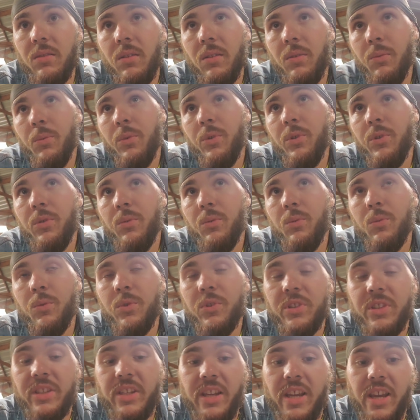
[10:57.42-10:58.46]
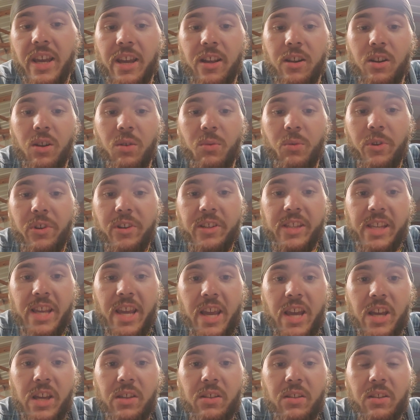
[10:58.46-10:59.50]
we'll see how it all works
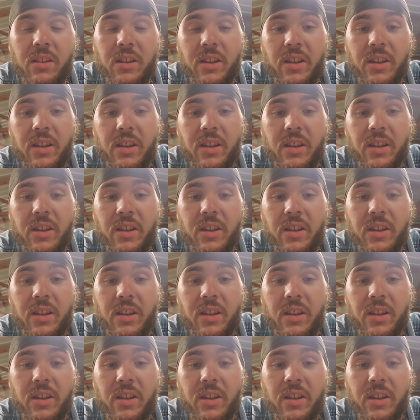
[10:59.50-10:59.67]
out.